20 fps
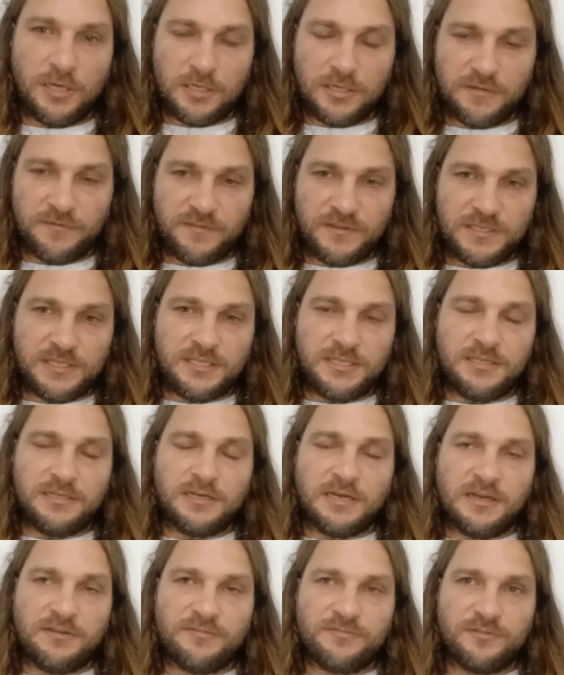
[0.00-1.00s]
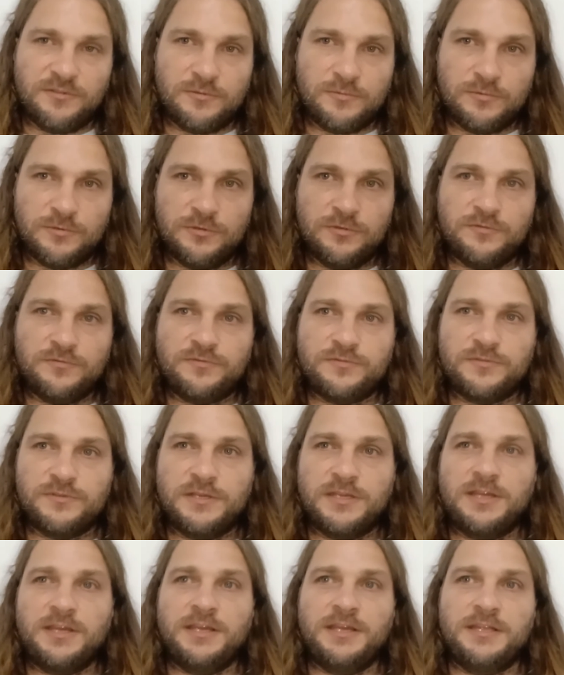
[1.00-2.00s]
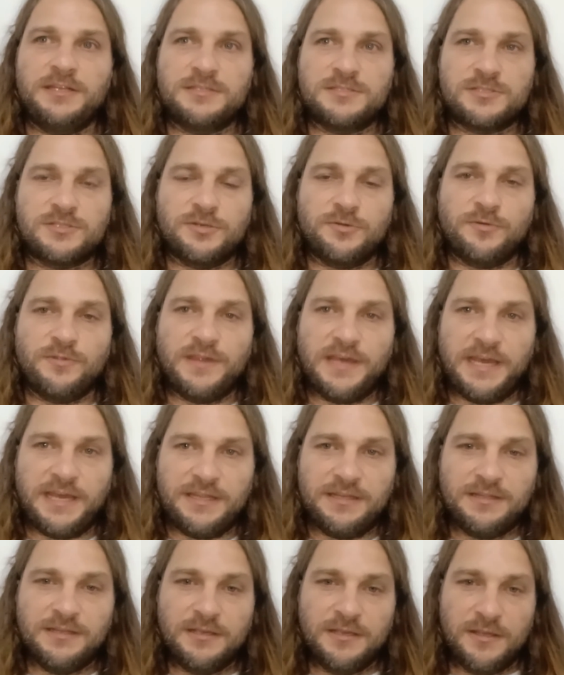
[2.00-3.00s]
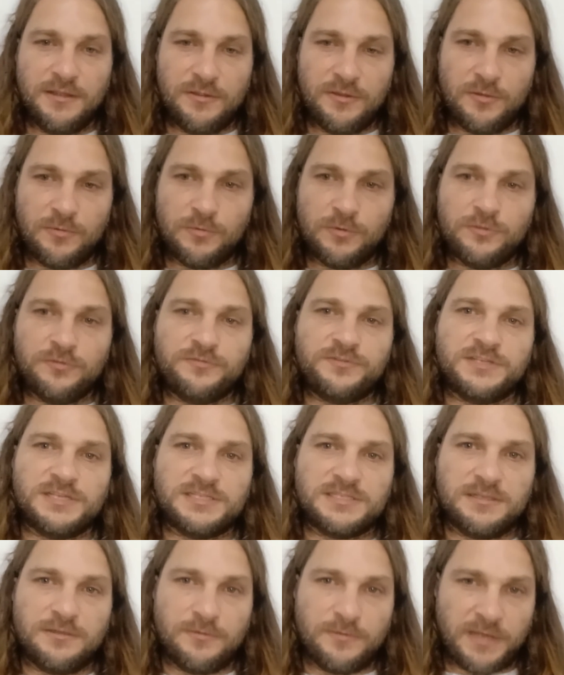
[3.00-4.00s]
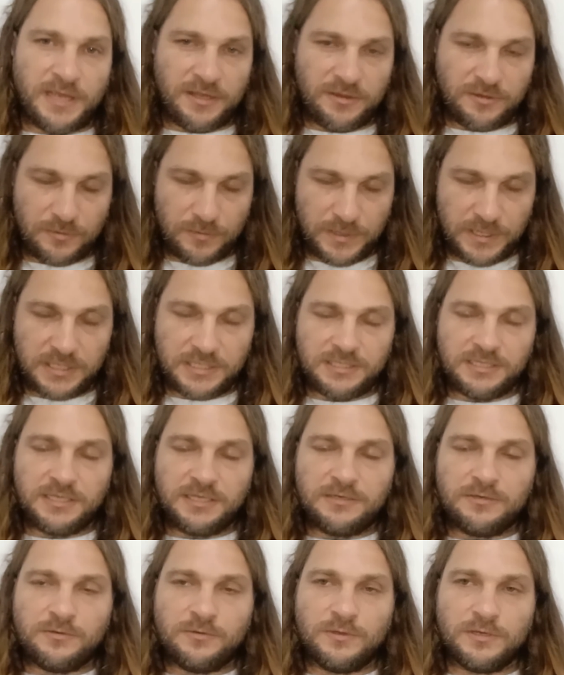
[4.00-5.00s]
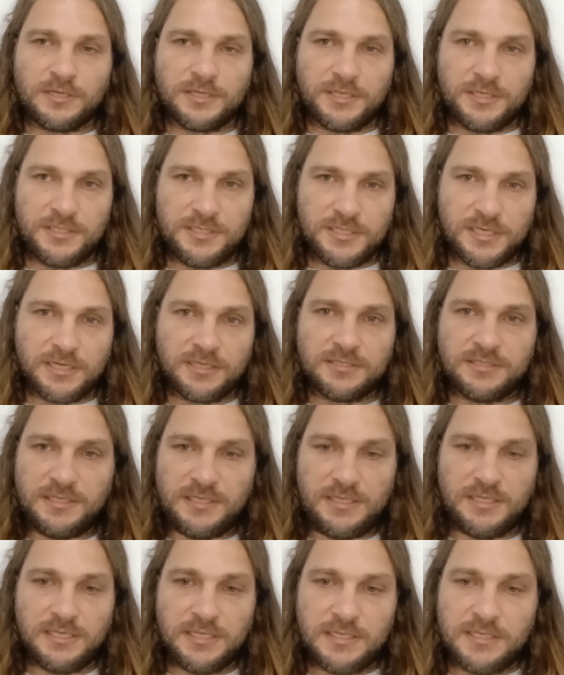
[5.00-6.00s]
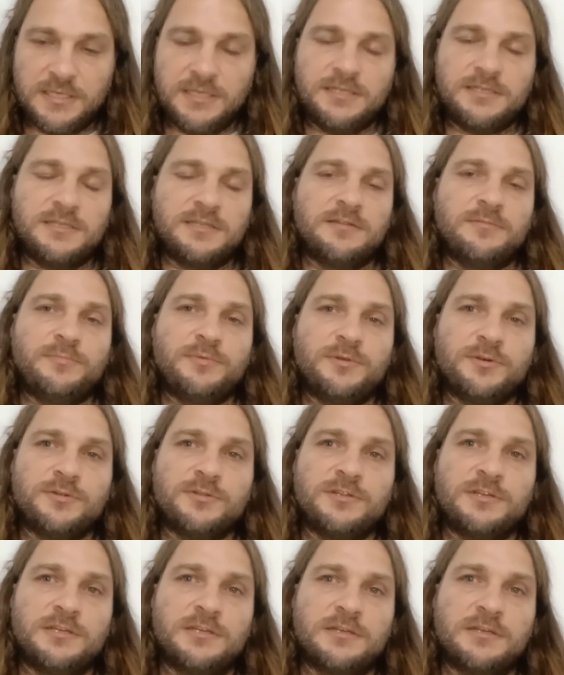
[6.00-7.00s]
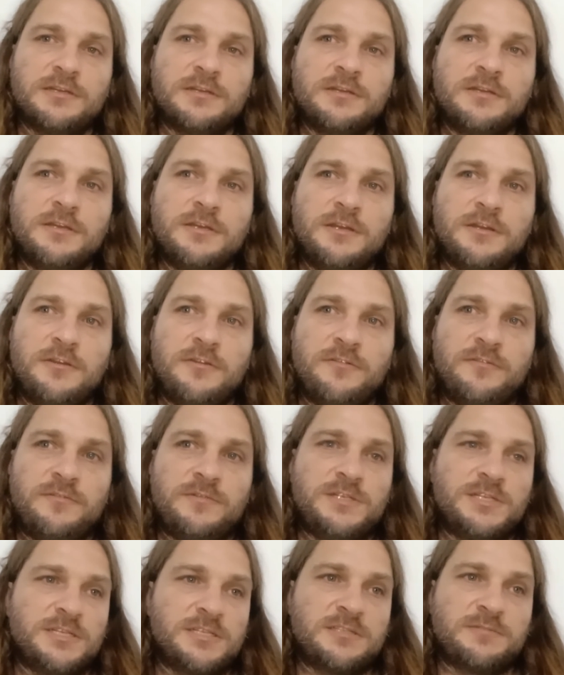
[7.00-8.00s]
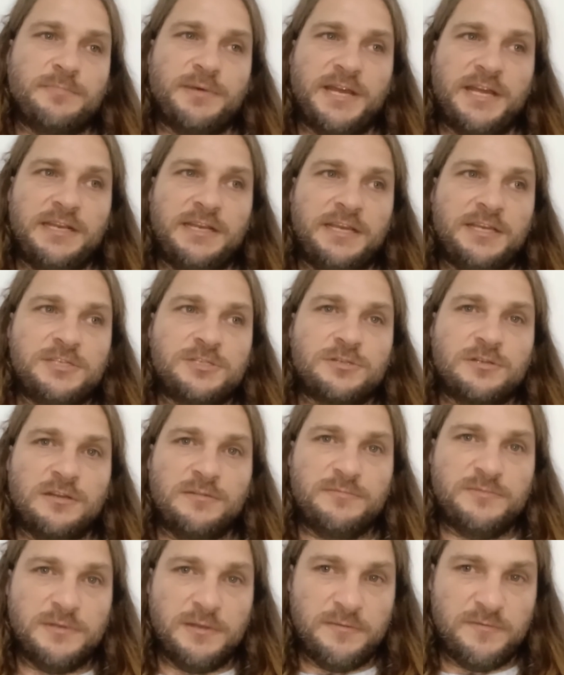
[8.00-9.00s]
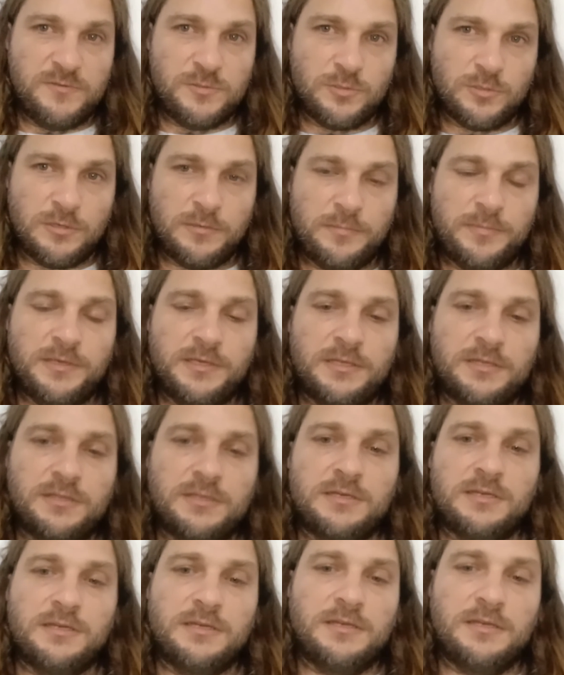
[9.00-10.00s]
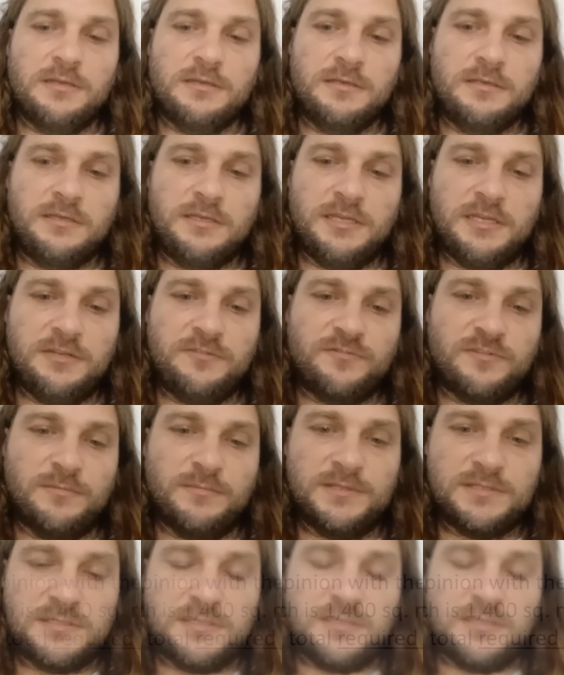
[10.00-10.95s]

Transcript: all of the heat off of the roof and so that the roof doesn't either radiate or conduct heat into the building just by nature of absorbing the heat from the